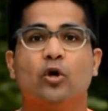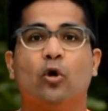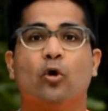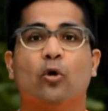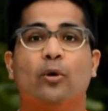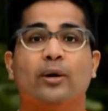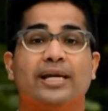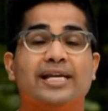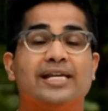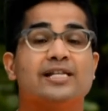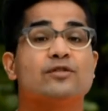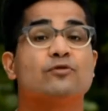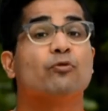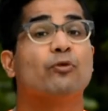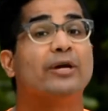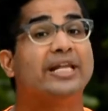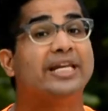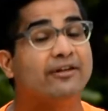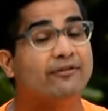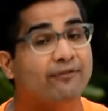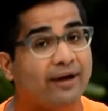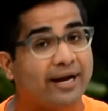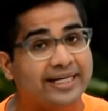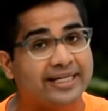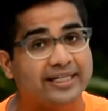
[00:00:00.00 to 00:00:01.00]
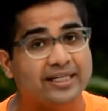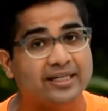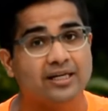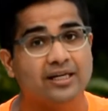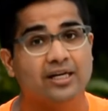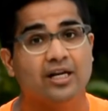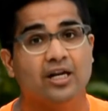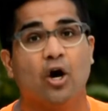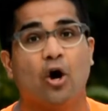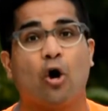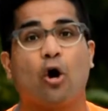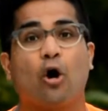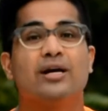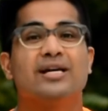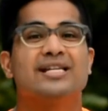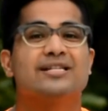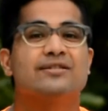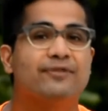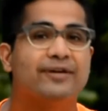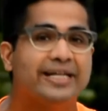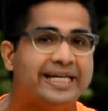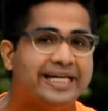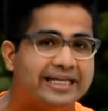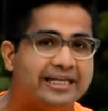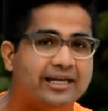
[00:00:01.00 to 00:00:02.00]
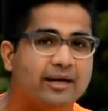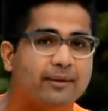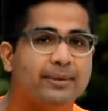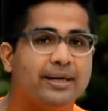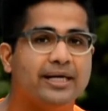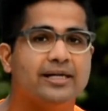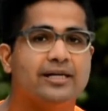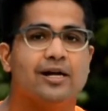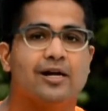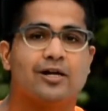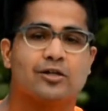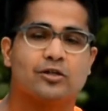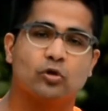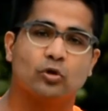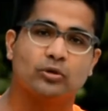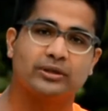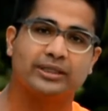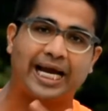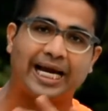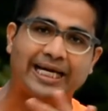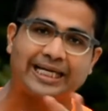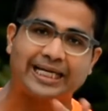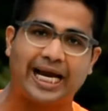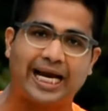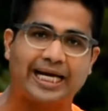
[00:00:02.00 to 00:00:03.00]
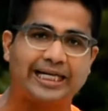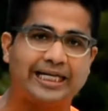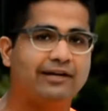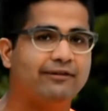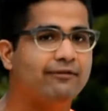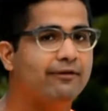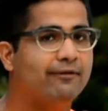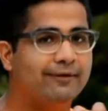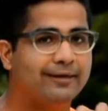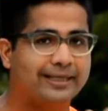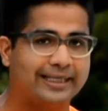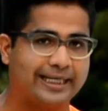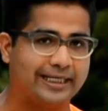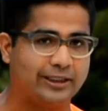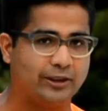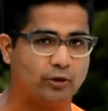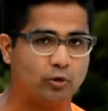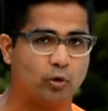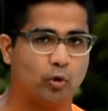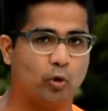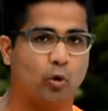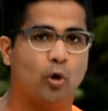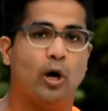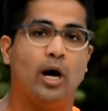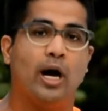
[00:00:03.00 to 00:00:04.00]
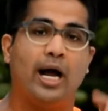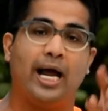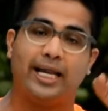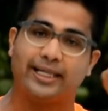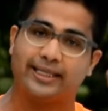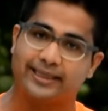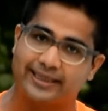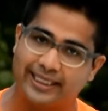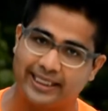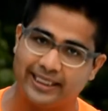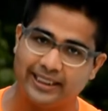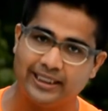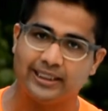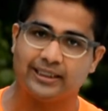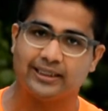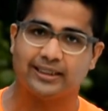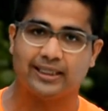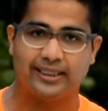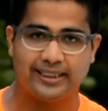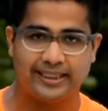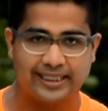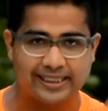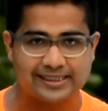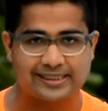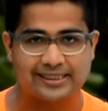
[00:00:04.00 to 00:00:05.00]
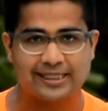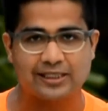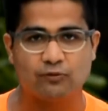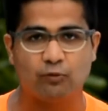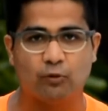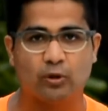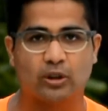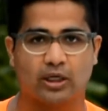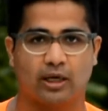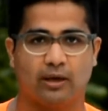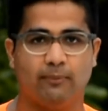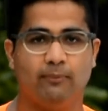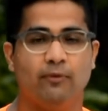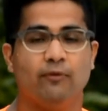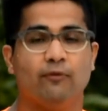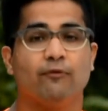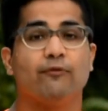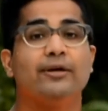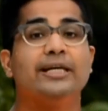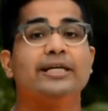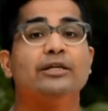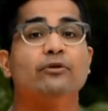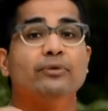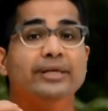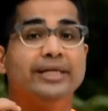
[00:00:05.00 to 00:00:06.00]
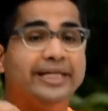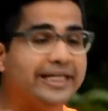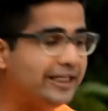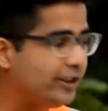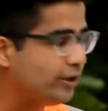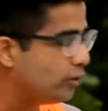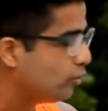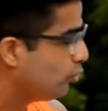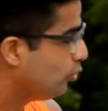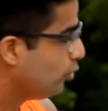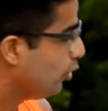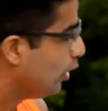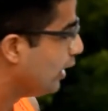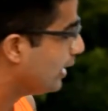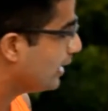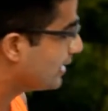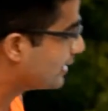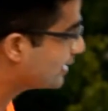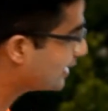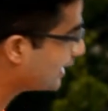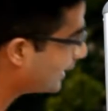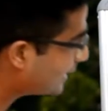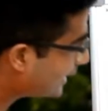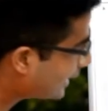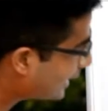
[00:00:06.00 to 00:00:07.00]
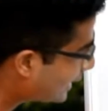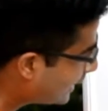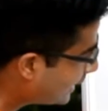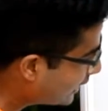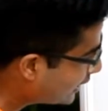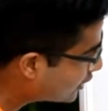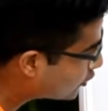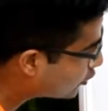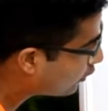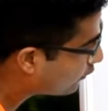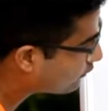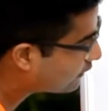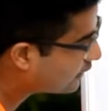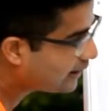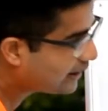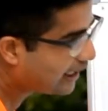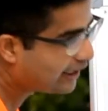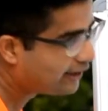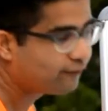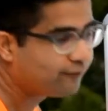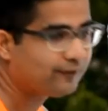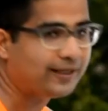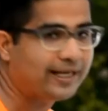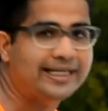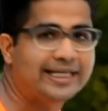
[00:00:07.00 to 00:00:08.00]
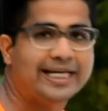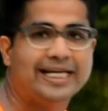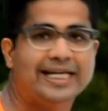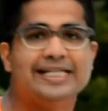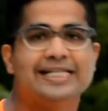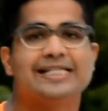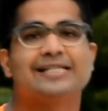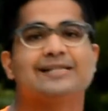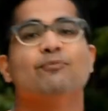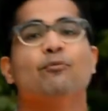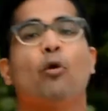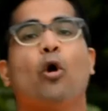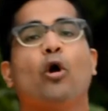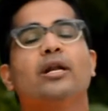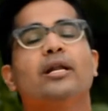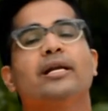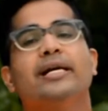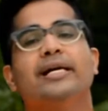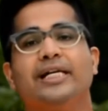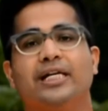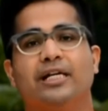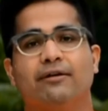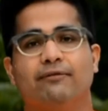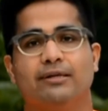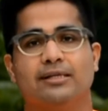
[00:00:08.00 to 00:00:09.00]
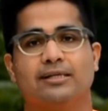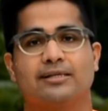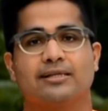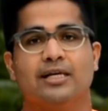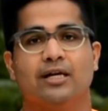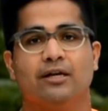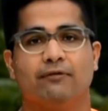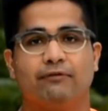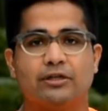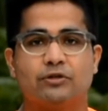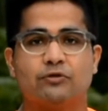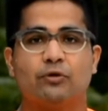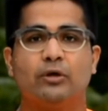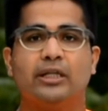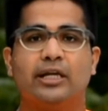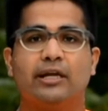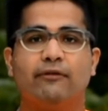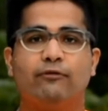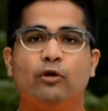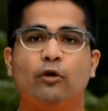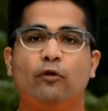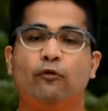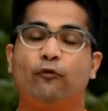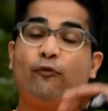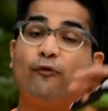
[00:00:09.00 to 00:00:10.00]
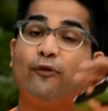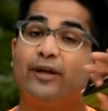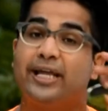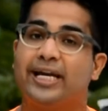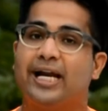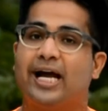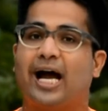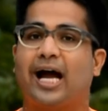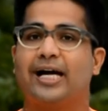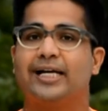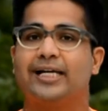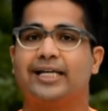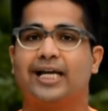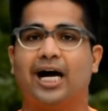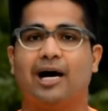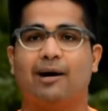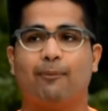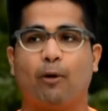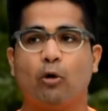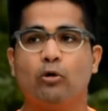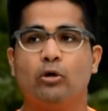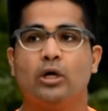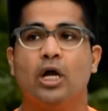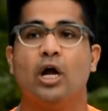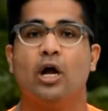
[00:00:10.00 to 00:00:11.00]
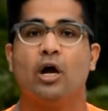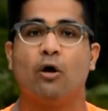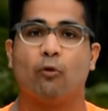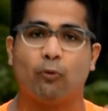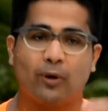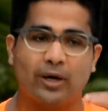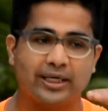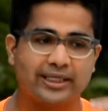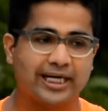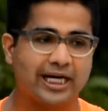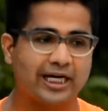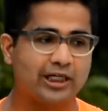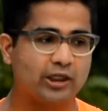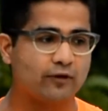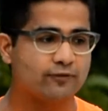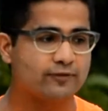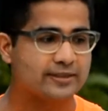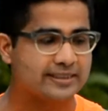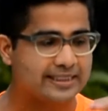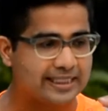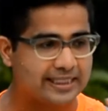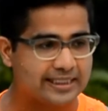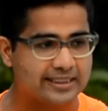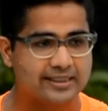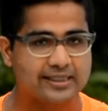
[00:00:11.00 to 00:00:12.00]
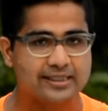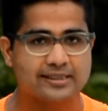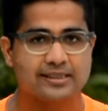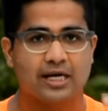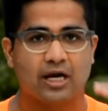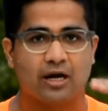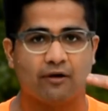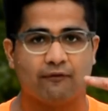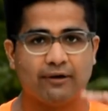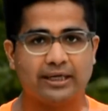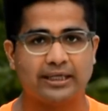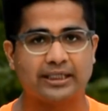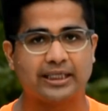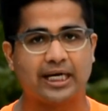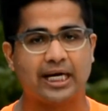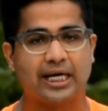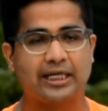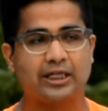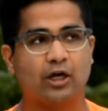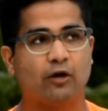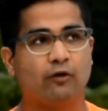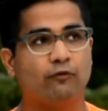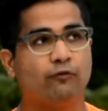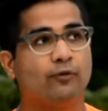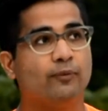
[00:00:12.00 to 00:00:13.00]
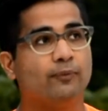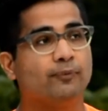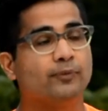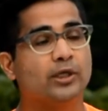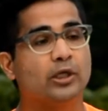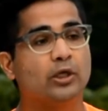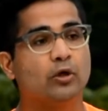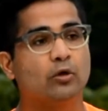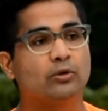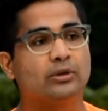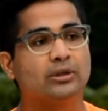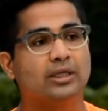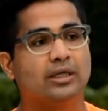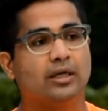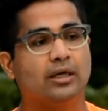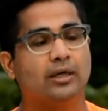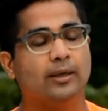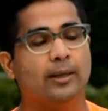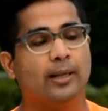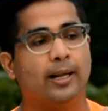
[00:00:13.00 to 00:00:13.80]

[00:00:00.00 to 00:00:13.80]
he's very vital or he's very timid. So that idea we will get to know. Then the next stage would come when you need to check the condition of the lifeline in smaller intervals, which would give you a fair idea about what kind of stages, what kind of the